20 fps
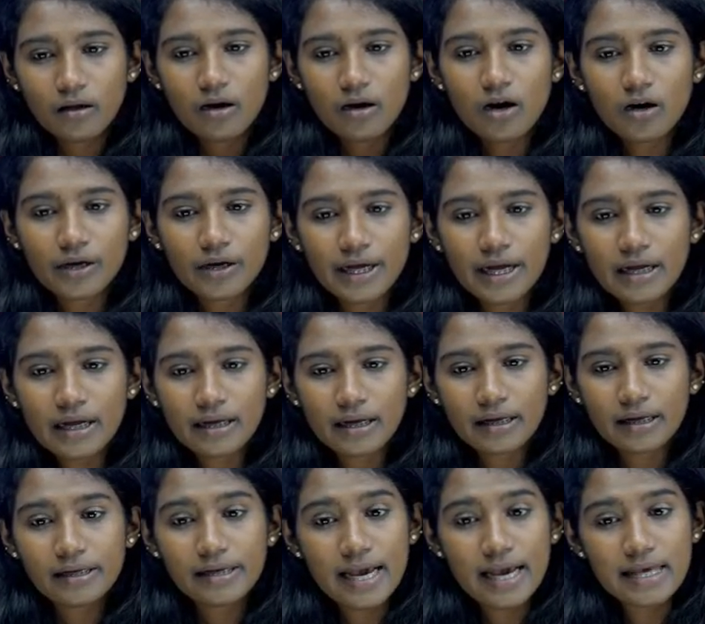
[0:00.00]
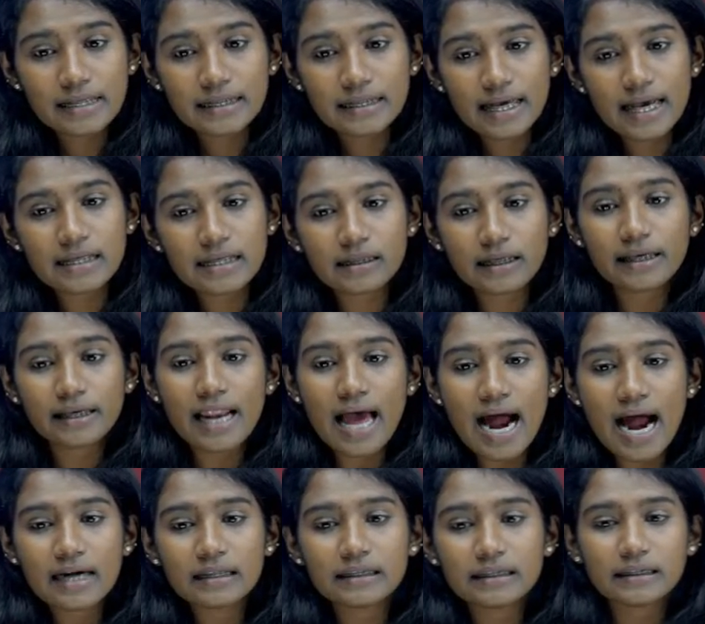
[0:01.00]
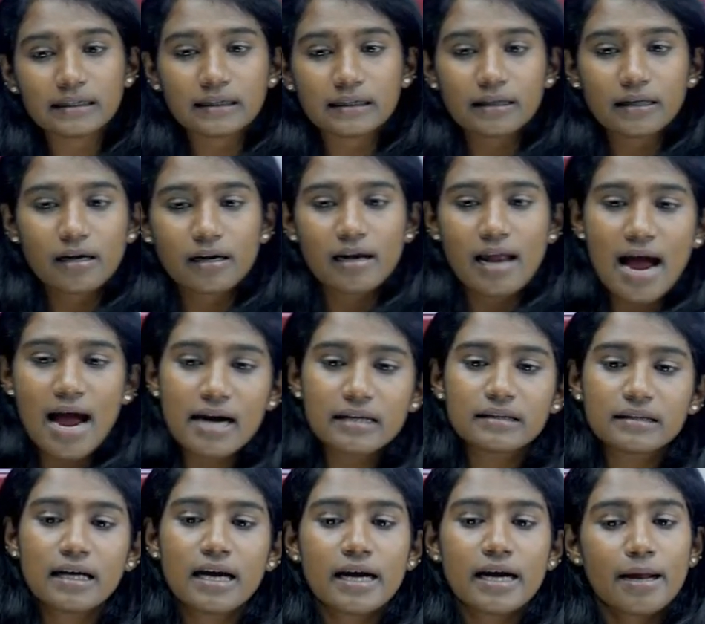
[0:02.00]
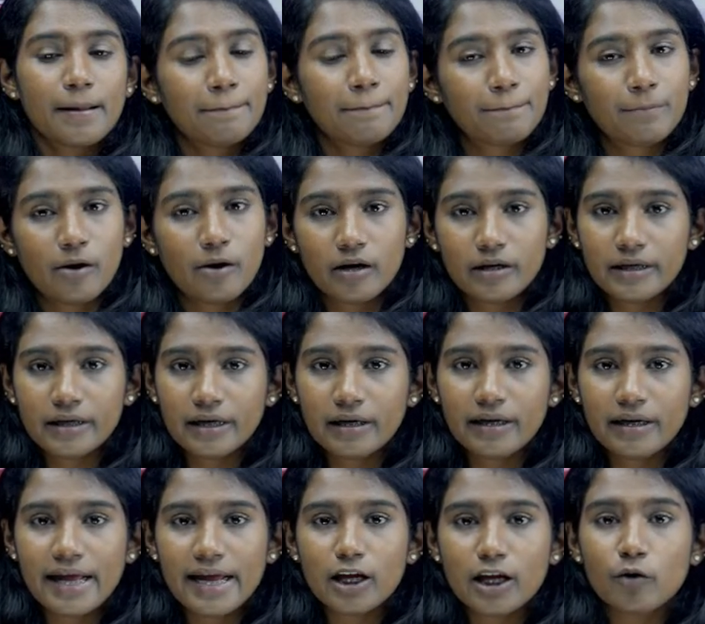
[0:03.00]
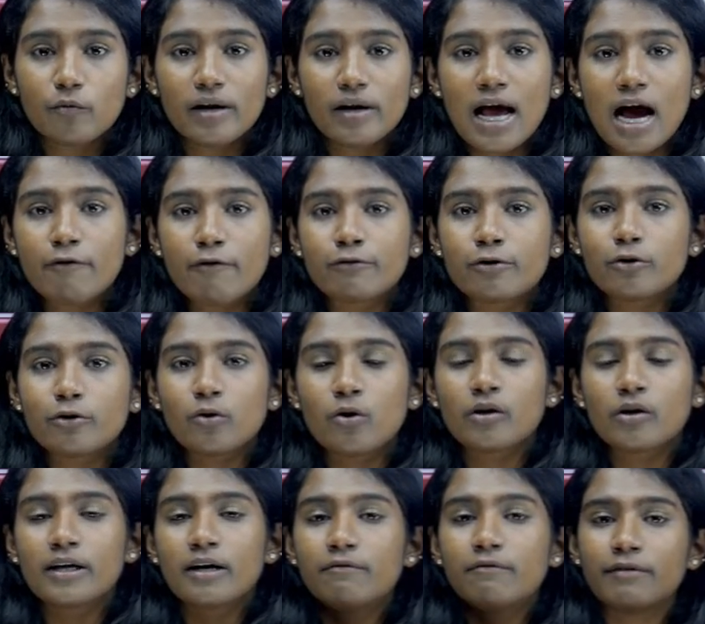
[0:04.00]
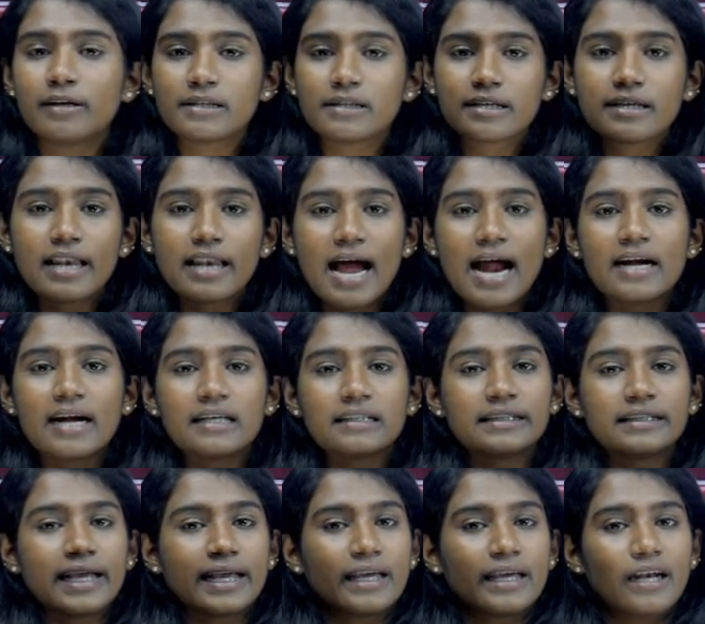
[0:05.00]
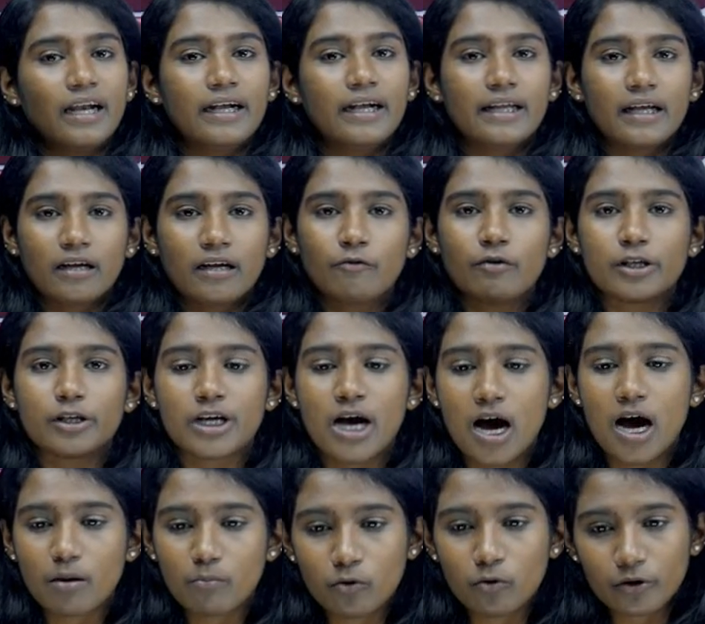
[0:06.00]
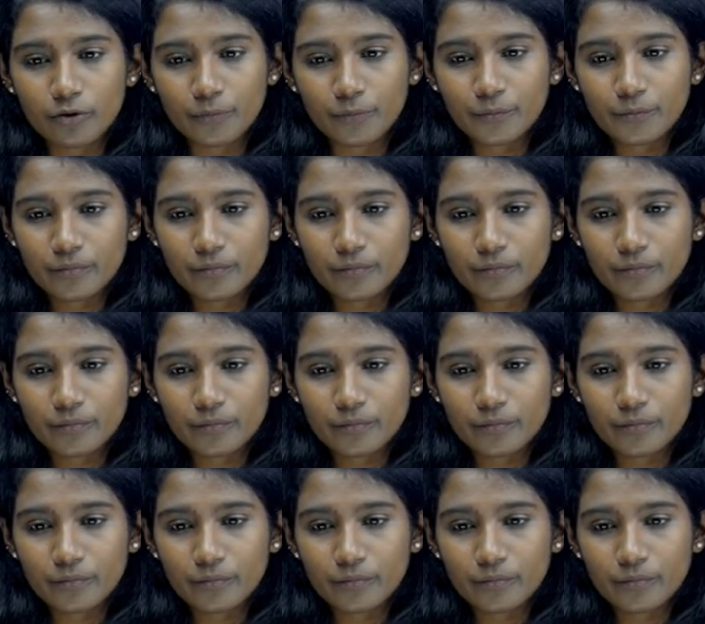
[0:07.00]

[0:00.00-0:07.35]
Okay, yes, glands are important. Like you will have to know that which gland is secreting which hormone.